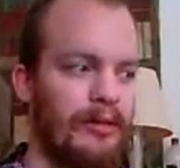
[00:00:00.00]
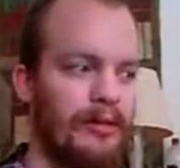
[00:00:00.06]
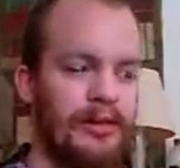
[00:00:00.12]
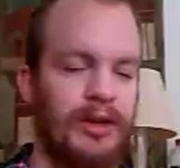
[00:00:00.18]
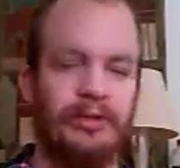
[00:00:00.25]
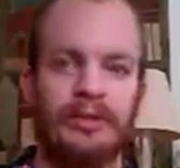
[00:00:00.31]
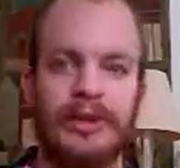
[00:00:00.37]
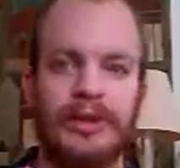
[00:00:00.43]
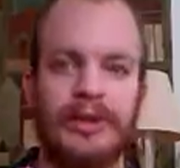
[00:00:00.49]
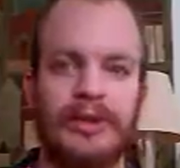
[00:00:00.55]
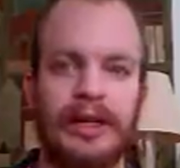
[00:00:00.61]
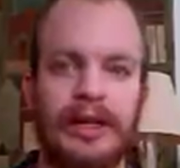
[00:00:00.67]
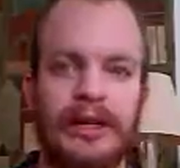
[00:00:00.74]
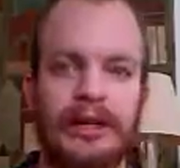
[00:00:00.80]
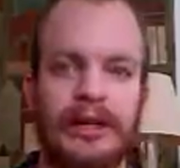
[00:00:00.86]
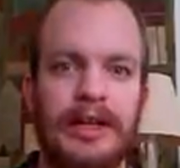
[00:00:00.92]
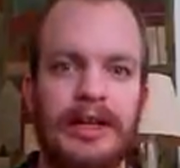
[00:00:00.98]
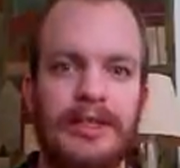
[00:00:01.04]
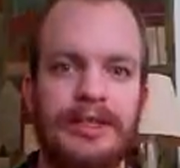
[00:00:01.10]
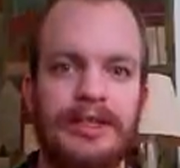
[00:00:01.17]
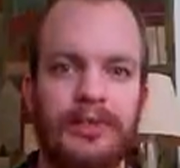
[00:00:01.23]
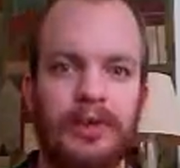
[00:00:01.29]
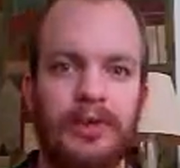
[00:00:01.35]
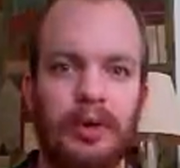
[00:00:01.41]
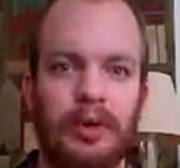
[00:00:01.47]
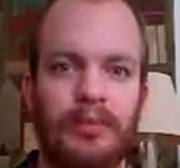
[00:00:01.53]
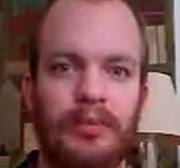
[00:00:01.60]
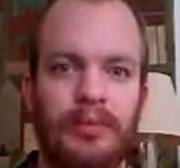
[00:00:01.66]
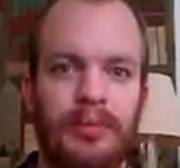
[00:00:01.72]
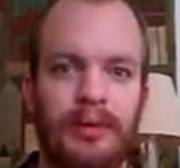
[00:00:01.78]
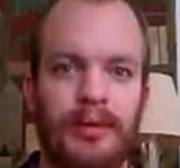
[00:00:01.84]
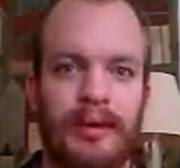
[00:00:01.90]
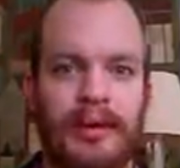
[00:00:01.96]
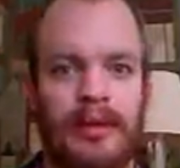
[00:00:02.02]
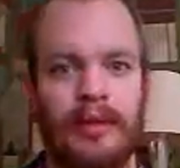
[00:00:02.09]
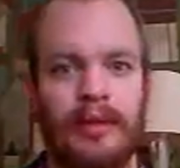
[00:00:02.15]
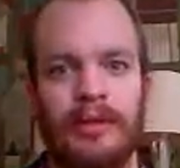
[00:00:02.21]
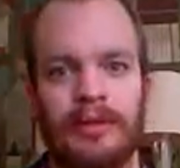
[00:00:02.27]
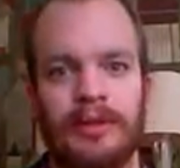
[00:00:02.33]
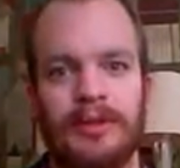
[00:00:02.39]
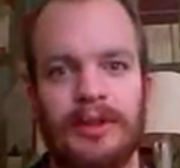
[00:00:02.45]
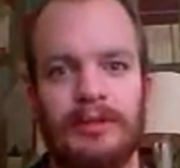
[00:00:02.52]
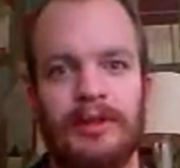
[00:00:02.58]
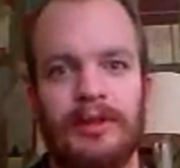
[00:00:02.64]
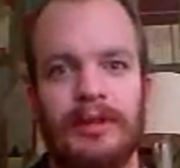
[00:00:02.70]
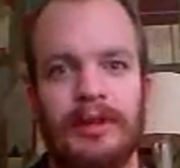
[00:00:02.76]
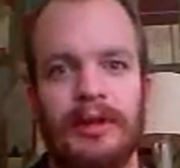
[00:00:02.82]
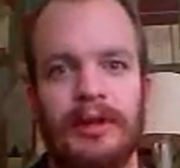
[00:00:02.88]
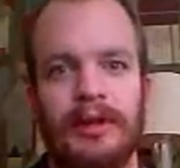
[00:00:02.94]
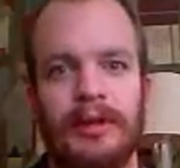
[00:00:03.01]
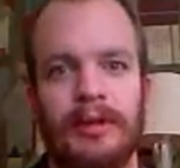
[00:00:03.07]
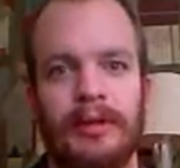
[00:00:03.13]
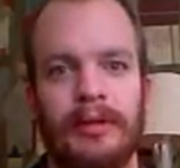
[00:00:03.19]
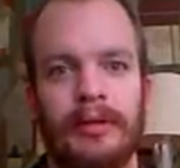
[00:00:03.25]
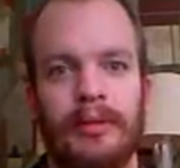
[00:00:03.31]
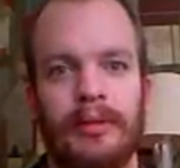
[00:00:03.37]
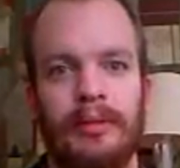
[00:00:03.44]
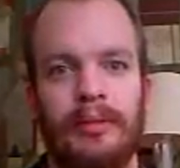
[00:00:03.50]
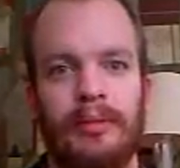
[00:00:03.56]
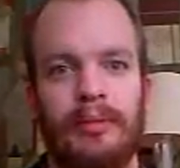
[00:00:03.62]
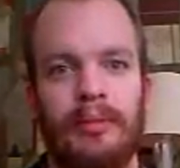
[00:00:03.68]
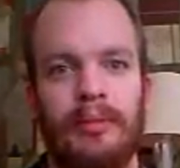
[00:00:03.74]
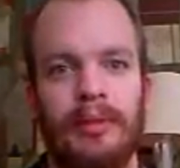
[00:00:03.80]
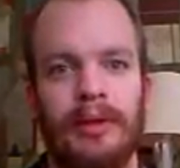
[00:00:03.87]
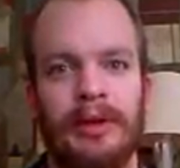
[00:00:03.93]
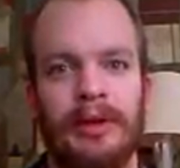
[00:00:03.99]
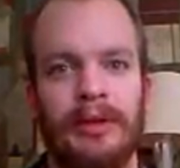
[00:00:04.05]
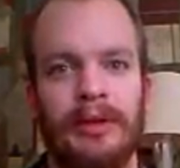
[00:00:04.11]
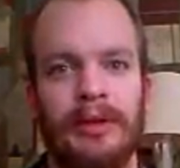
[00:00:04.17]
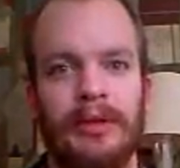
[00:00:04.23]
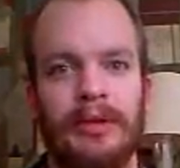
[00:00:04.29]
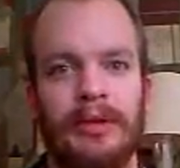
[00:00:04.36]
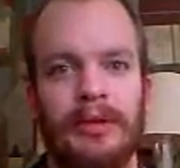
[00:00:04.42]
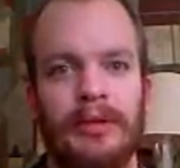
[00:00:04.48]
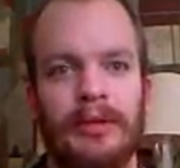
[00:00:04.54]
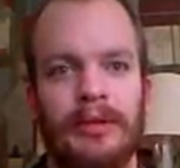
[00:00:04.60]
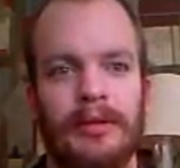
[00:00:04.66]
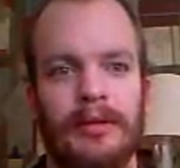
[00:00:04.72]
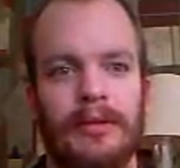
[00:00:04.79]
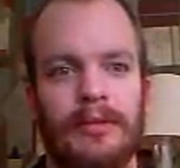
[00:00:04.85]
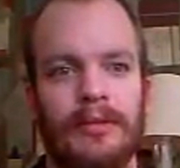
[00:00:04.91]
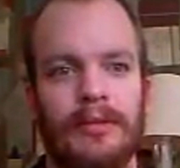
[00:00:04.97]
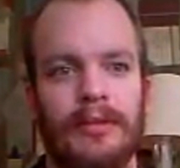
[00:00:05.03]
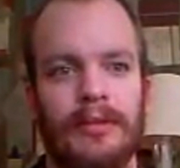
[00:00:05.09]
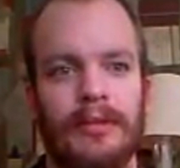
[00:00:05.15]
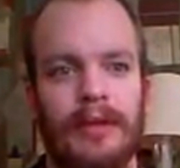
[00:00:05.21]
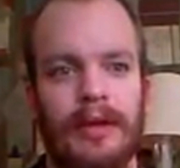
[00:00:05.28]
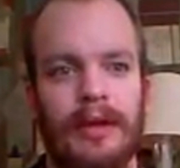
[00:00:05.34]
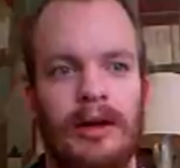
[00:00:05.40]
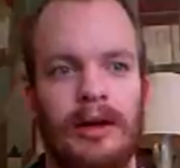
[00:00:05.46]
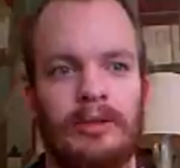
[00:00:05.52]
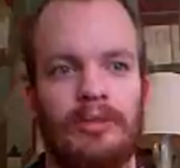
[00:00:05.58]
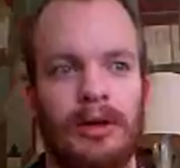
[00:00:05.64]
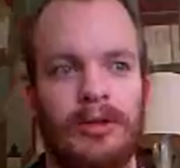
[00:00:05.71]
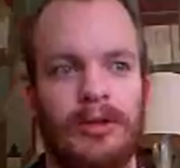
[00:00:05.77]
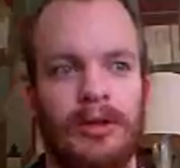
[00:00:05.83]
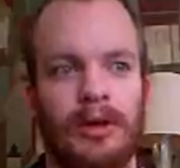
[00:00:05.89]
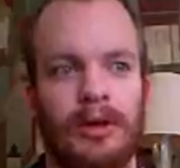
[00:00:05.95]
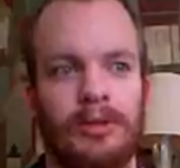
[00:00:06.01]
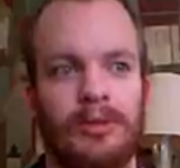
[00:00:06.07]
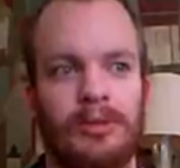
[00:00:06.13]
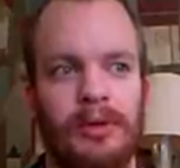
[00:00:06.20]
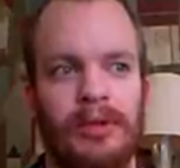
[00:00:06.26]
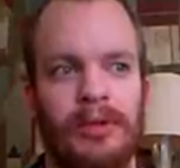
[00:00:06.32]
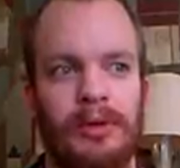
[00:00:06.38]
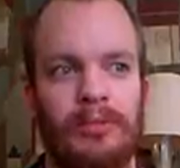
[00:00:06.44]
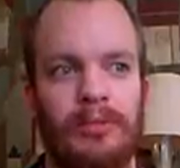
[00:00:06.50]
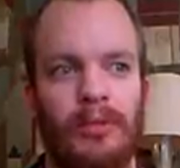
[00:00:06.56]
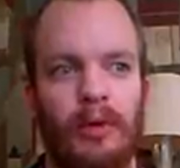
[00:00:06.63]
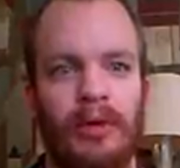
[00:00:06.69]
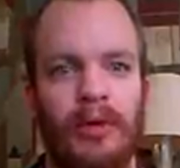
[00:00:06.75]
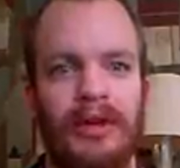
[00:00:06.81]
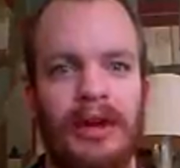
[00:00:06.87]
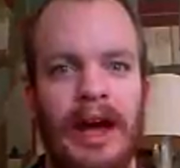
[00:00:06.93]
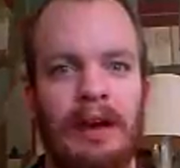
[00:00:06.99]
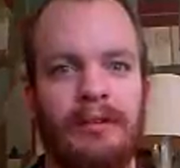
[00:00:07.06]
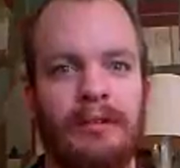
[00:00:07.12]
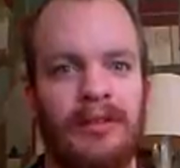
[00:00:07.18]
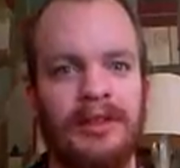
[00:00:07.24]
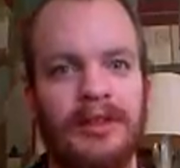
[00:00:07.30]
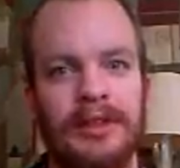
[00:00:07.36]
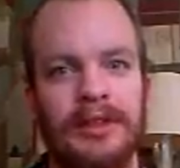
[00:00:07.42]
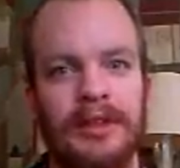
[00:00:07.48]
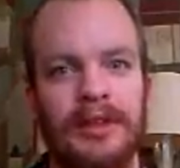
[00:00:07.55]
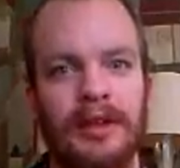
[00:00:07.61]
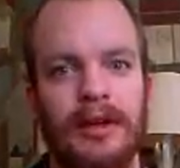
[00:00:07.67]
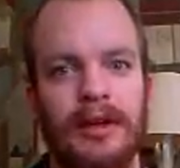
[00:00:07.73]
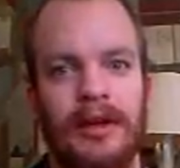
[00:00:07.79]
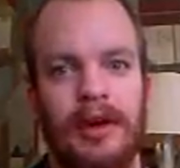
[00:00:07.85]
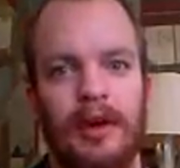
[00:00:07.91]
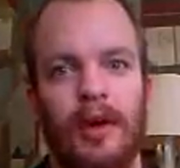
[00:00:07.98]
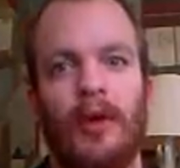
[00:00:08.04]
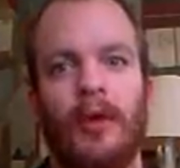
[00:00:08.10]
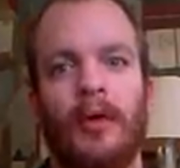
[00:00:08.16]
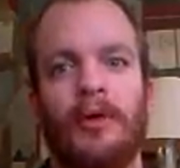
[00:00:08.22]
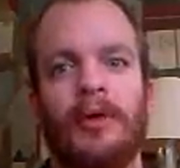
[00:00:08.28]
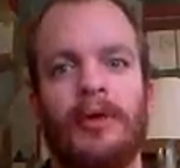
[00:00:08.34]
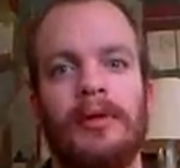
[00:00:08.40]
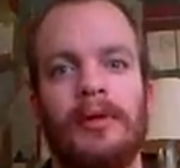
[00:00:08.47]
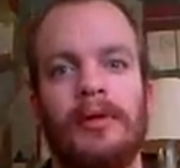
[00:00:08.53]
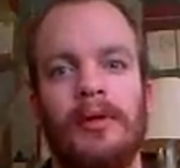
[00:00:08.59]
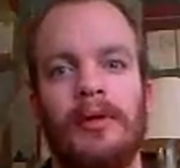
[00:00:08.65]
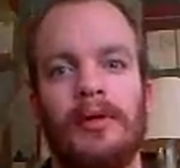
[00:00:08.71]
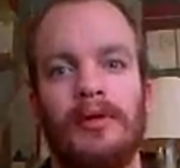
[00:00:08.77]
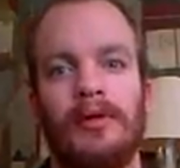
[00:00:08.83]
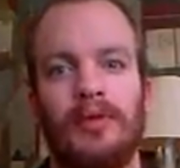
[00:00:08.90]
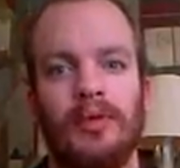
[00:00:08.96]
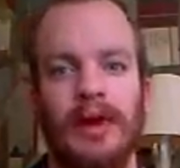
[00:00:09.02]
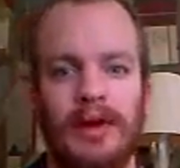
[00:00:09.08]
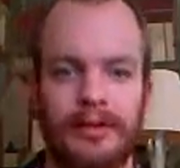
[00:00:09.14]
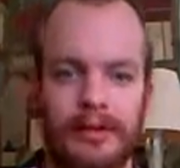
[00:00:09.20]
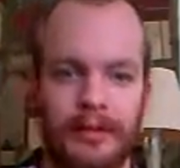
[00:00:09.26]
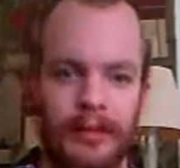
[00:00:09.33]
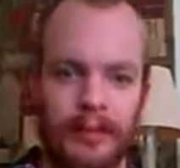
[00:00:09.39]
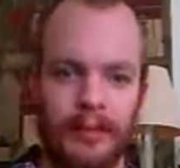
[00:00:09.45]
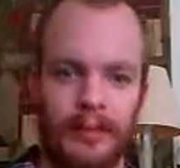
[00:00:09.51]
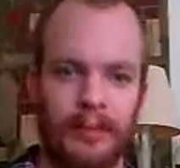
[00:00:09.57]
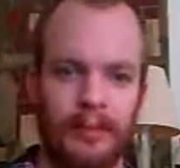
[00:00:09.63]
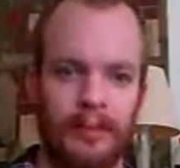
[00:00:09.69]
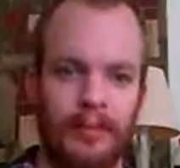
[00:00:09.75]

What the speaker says: for some reason in Eastern Europe there seemed to be martial arts with more of an emphasis on creating